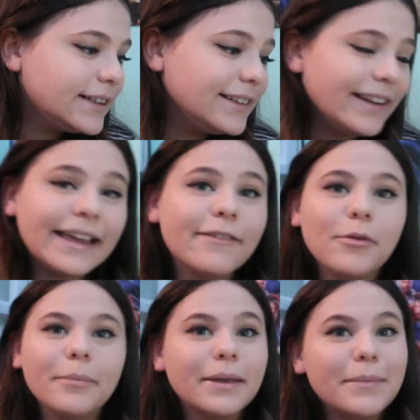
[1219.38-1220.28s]
didn't like
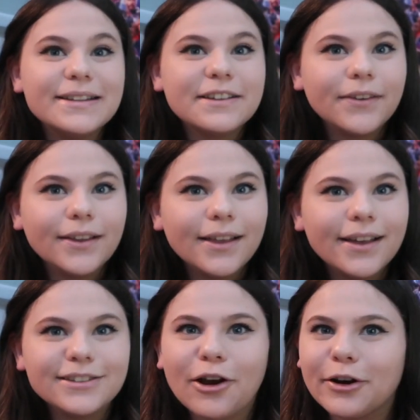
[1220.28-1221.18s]
everyone being mean to
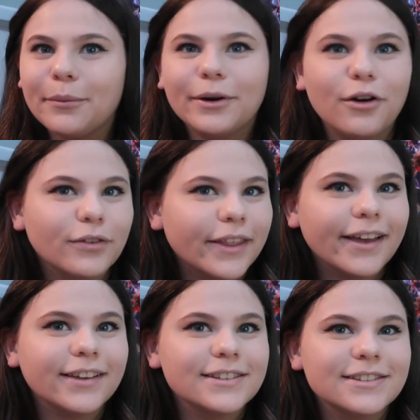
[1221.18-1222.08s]
Felix. I already went over
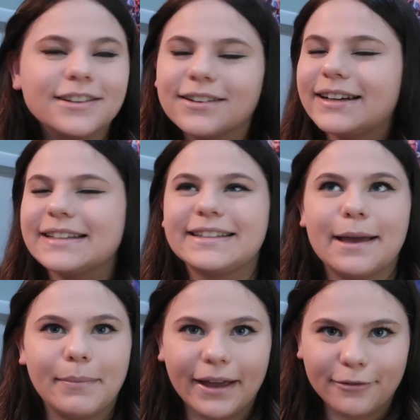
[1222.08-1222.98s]
this. I'm gonna
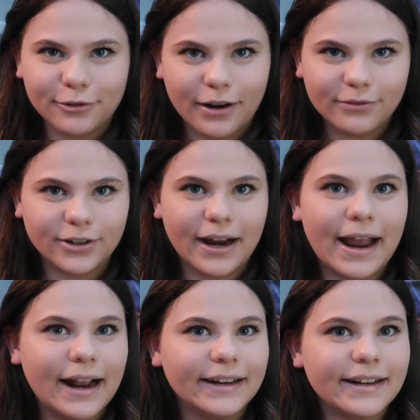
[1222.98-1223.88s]
stand by it forever. I
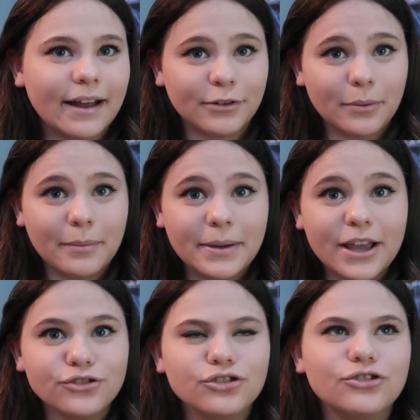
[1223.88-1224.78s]
hated everyone
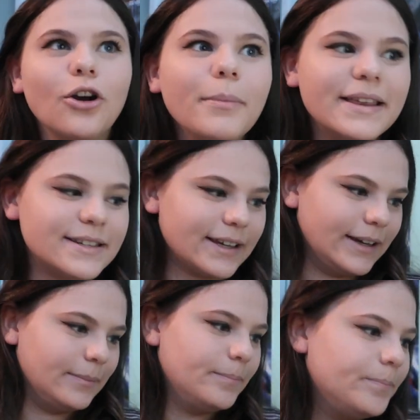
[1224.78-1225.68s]
being so mean to
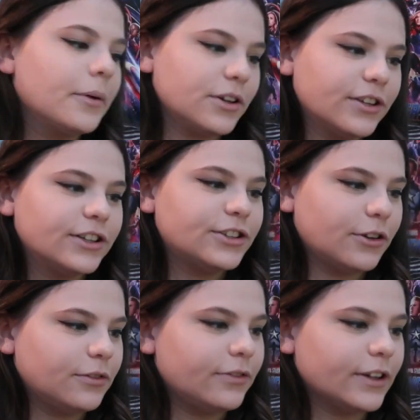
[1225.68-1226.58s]
him. I wish they
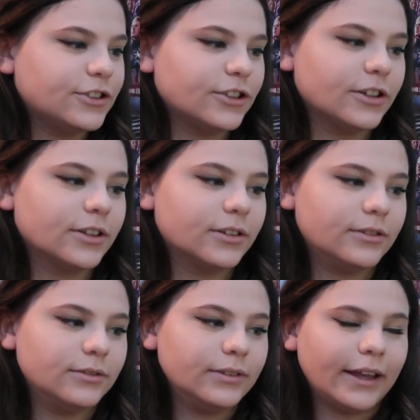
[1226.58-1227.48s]
showed
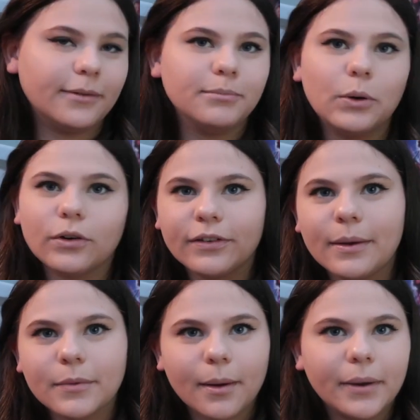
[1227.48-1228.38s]
Victor, like, more of
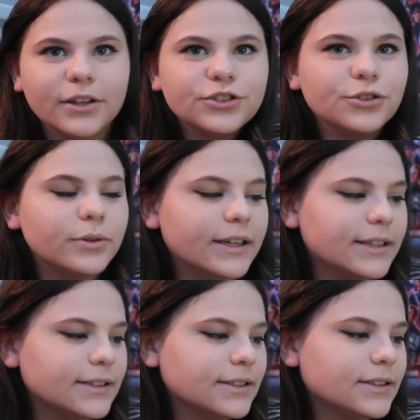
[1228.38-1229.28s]
him coming to
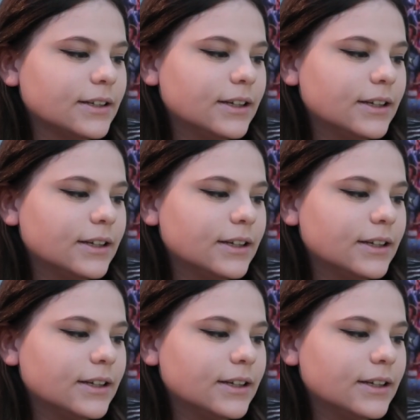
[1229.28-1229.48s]
his,